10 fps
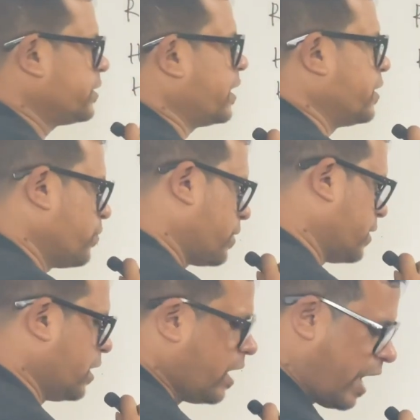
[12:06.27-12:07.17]
then you
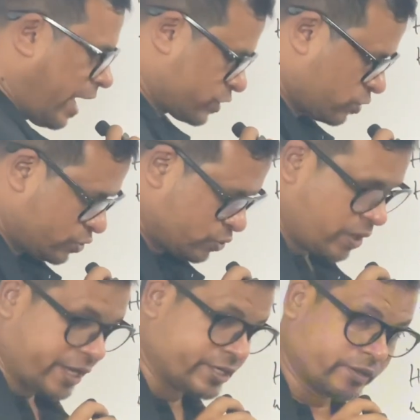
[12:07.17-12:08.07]
can actually
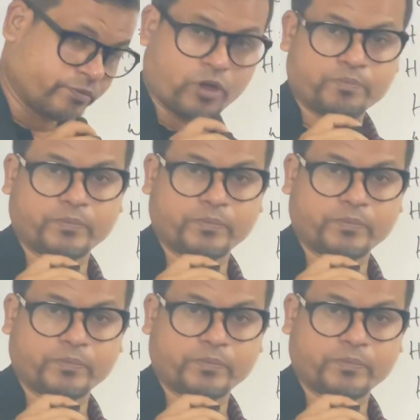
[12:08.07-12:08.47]
do any type of